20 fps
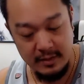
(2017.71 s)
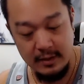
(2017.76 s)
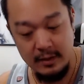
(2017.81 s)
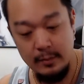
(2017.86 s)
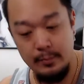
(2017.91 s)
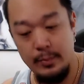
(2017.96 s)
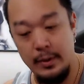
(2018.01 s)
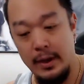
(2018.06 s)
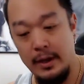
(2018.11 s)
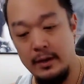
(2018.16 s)
the
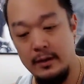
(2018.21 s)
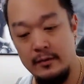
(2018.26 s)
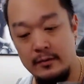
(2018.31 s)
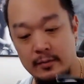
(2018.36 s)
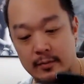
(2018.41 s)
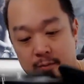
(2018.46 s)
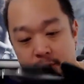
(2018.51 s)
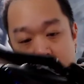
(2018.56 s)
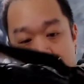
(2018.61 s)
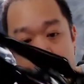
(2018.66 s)
peg
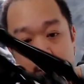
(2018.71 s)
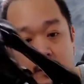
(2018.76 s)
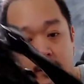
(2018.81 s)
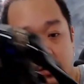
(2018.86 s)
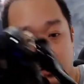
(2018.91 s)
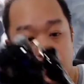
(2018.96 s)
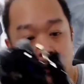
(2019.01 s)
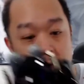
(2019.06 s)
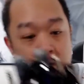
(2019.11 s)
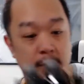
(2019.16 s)
is
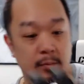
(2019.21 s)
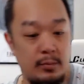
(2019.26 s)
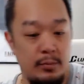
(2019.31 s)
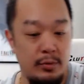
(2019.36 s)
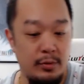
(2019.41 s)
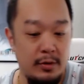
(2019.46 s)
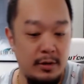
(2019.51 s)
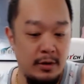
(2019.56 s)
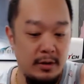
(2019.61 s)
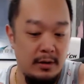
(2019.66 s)

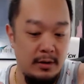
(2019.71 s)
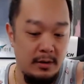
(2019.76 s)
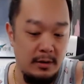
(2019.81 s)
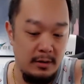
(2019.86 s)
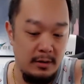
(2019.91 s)
pretty.